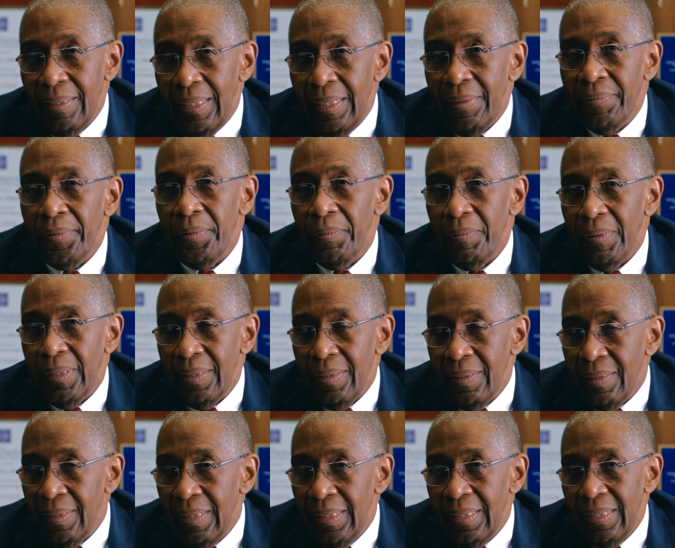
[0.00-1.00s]

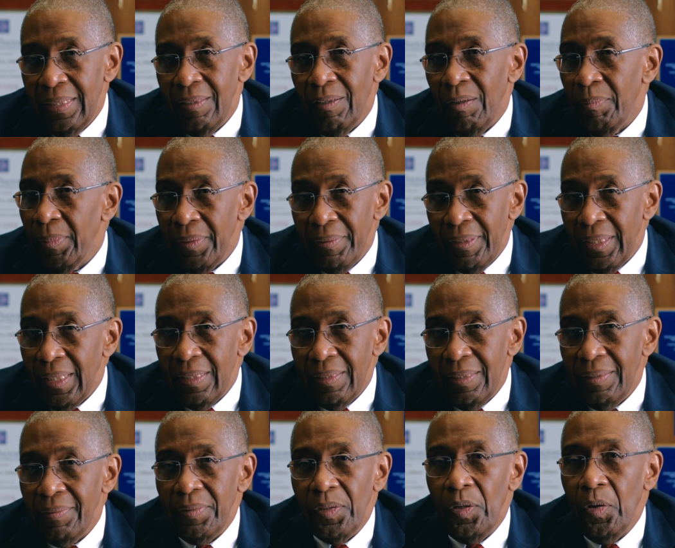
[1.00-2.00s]
Everyone, all my
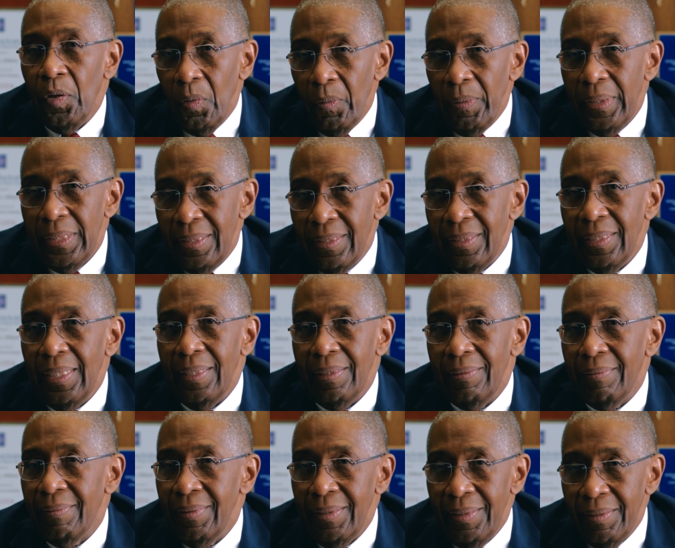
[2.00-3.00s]
relatives, always
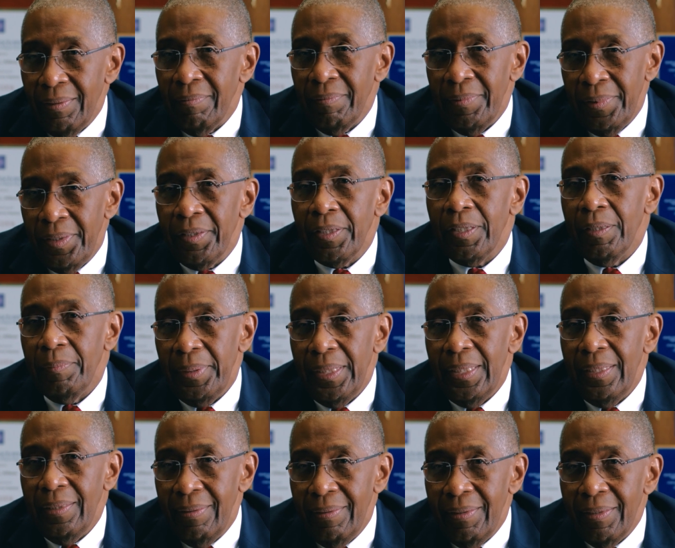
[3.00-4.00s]
said, you're going
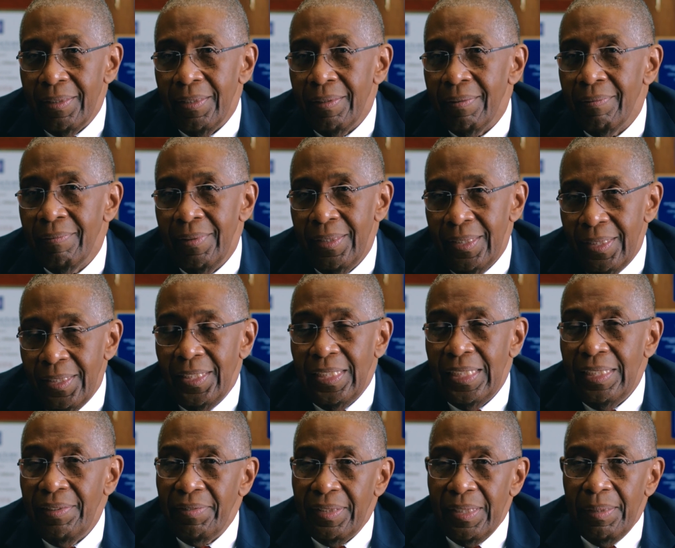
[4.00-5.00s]
to
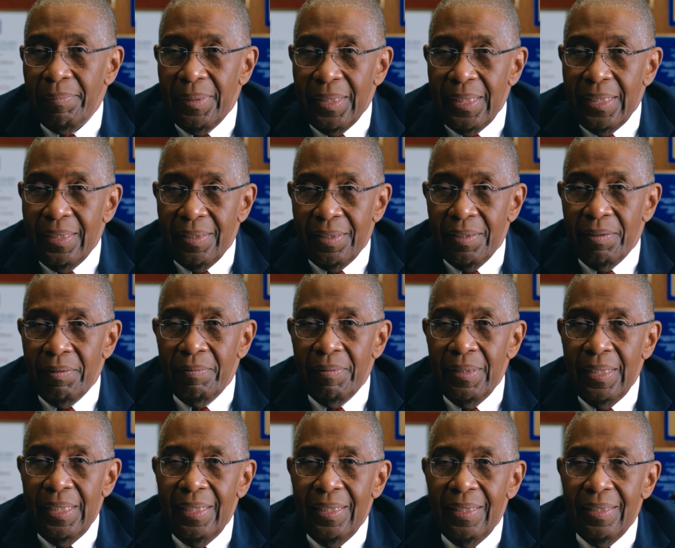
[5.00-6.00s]
achieve something. And
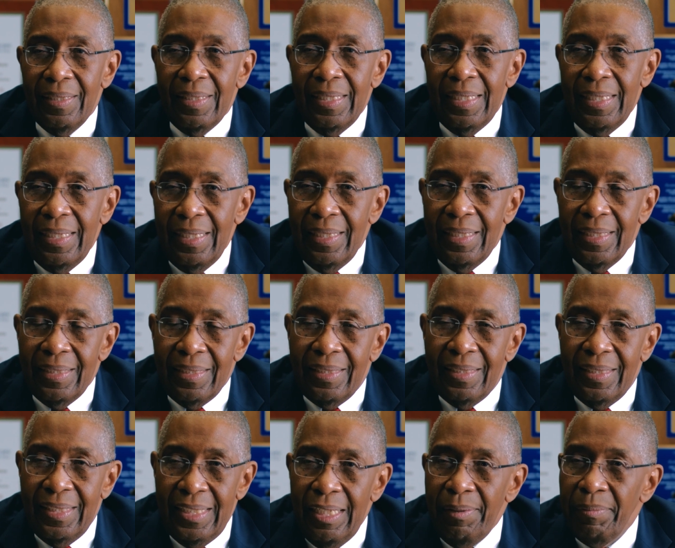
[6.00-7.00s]
so the
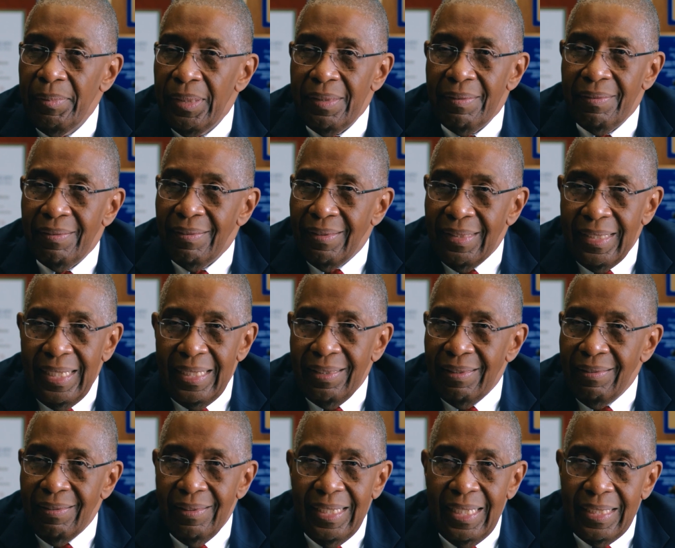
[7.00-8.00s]
achievement of
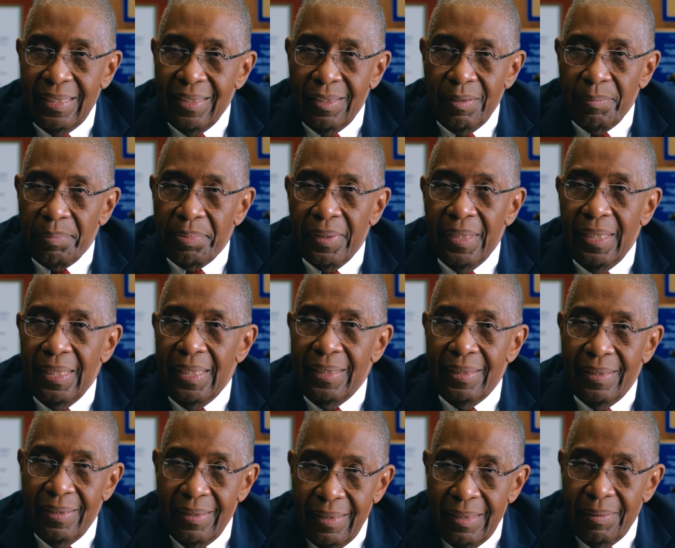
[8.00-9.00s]
success is not a
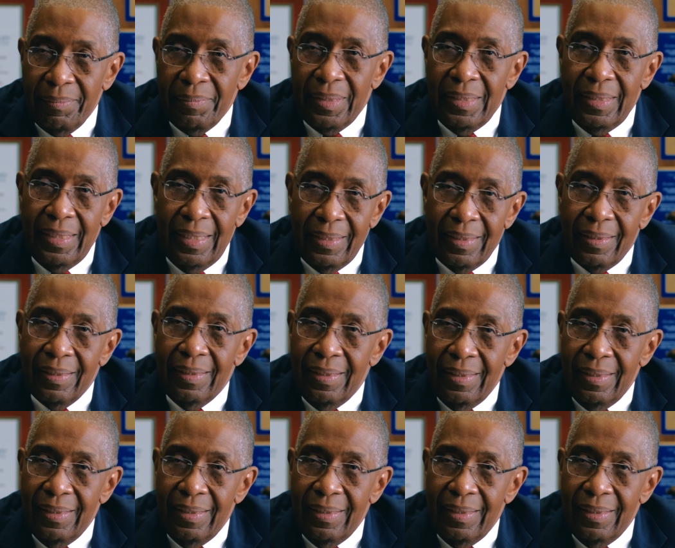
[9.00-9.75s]
surprise. It's something that